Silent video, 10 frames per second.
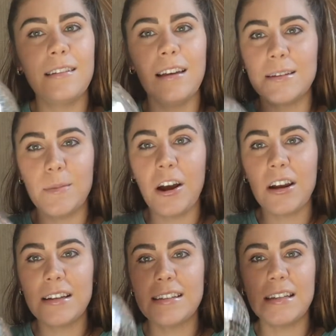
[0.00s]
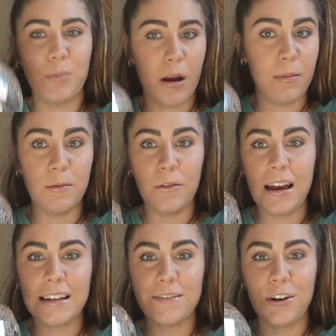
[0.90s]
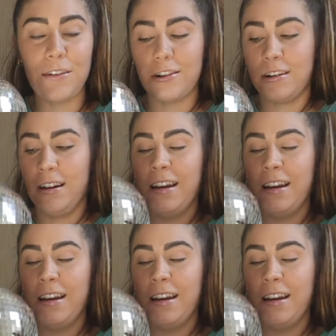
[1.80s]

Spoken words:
Let's be honest, it probably won't last forever,